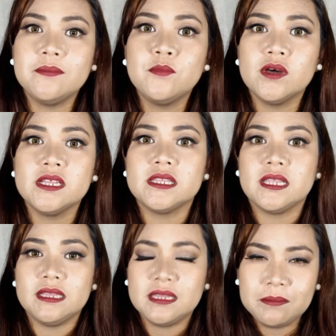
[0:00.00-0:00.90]
somewhat
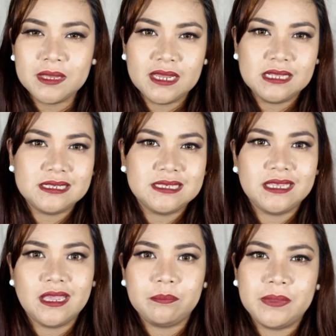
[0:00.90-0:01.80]
eliminates
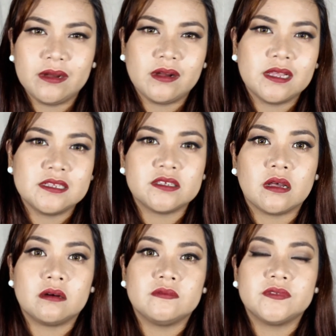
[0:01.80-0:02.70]
the appearance
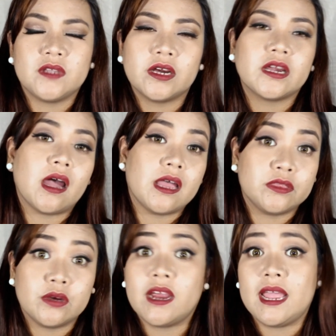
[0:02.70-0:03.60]
of dark
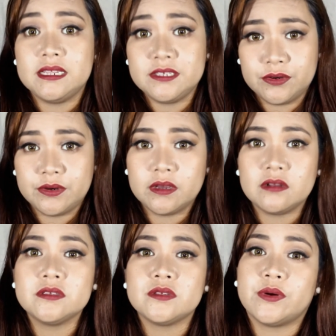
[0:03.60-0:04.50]
under eye
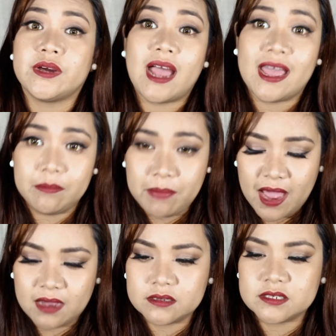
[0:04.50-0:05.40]
circles or eye
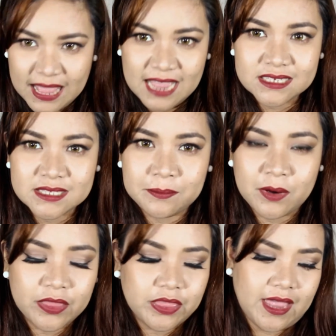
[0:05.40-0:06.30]
bags. Last
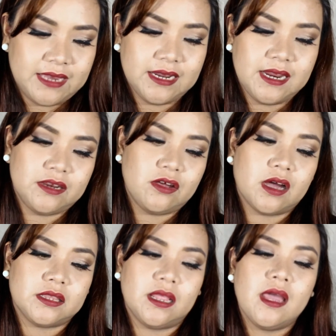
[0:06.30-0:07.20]
month, I didn't
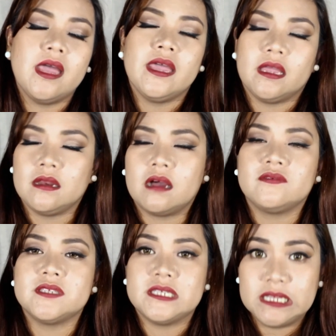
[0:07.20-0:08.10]
got
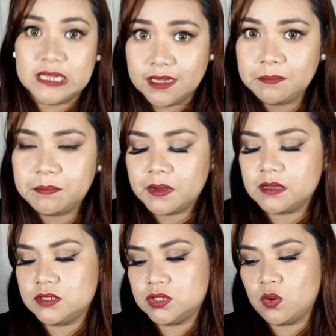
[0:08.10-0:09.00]
enough sleep,
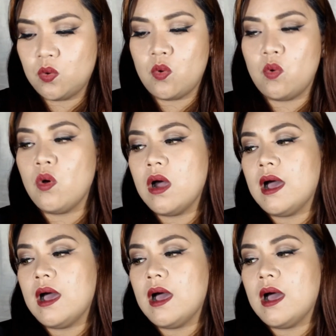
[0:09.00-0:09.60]
so